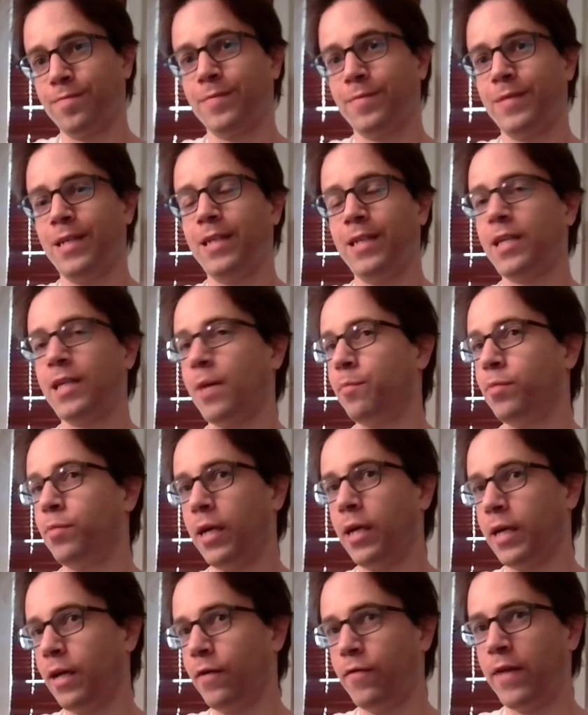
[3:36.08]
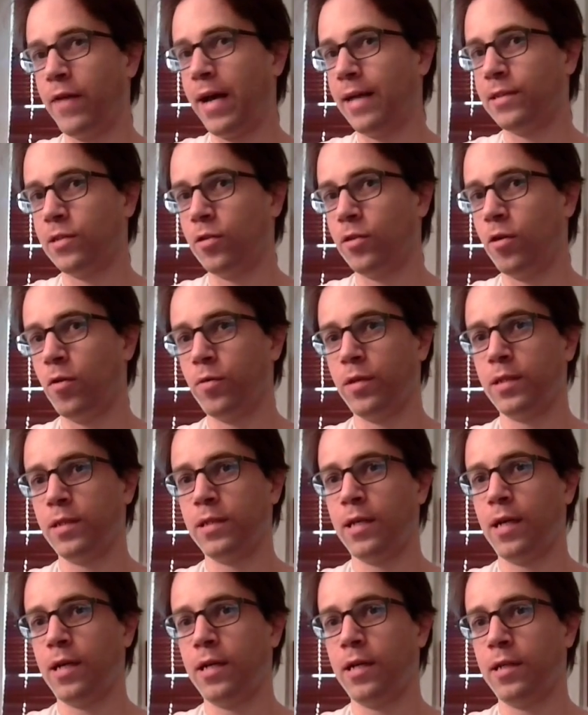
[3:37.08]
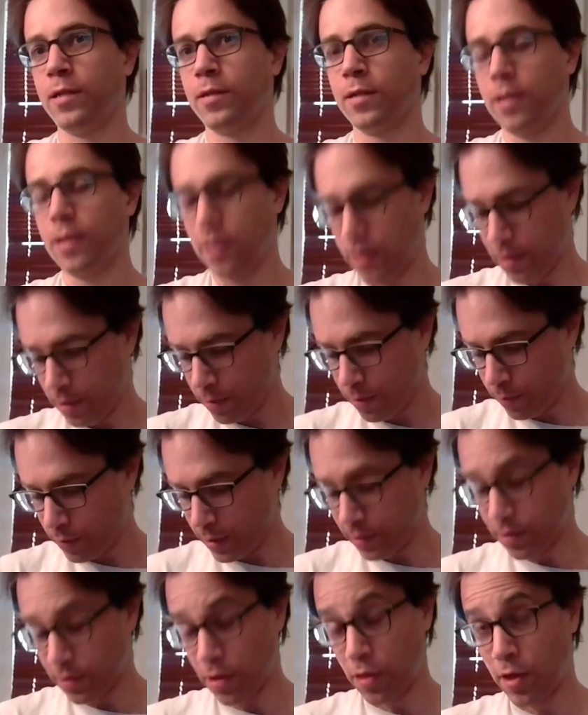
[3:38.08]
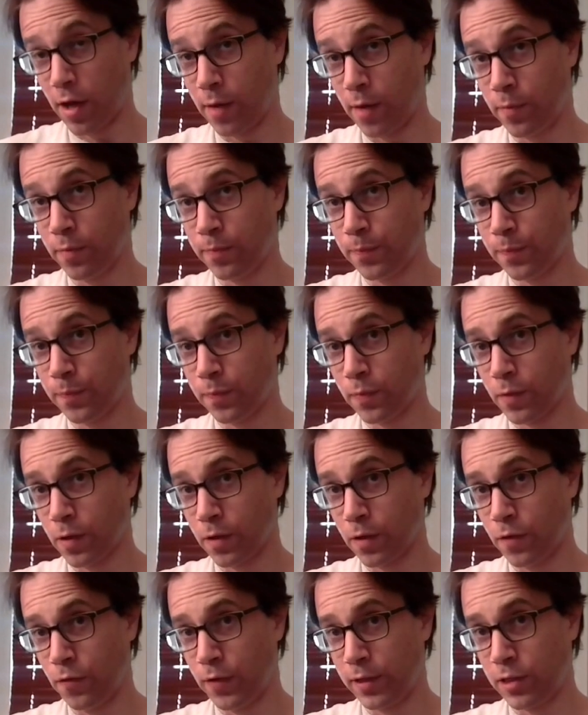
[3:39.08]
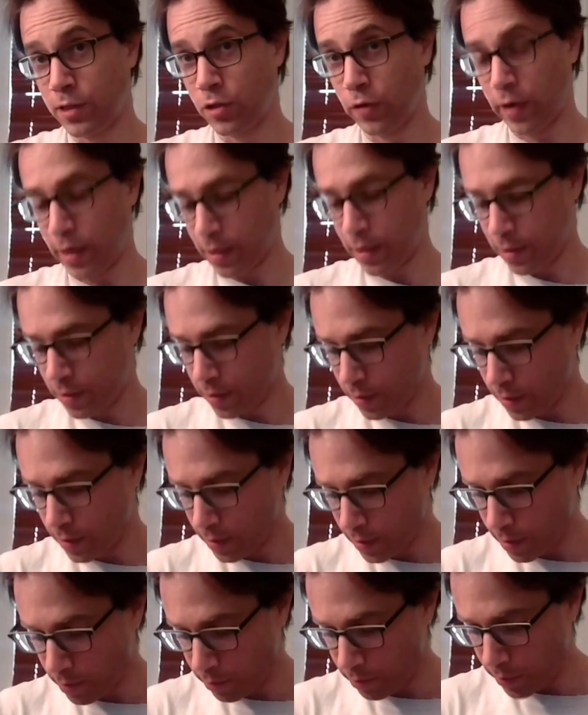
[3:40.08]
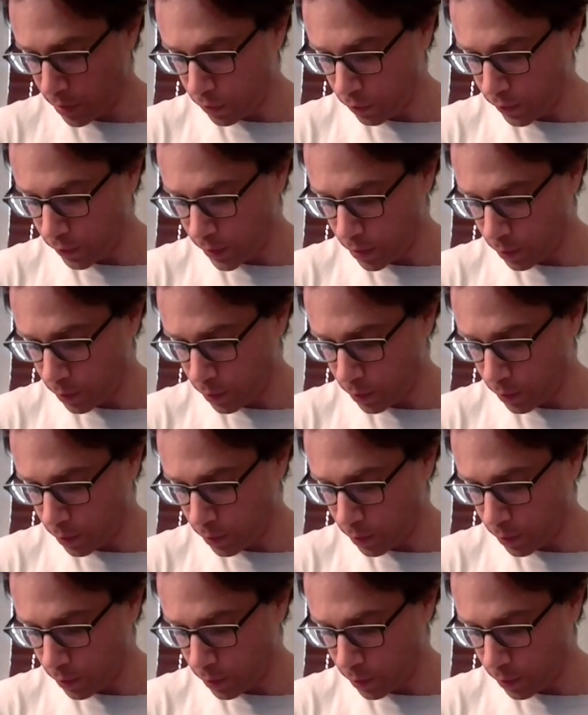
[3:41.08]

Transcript: He's not plucking fast at all with this hand. He plays the thumb on the 5th string, then the middle finger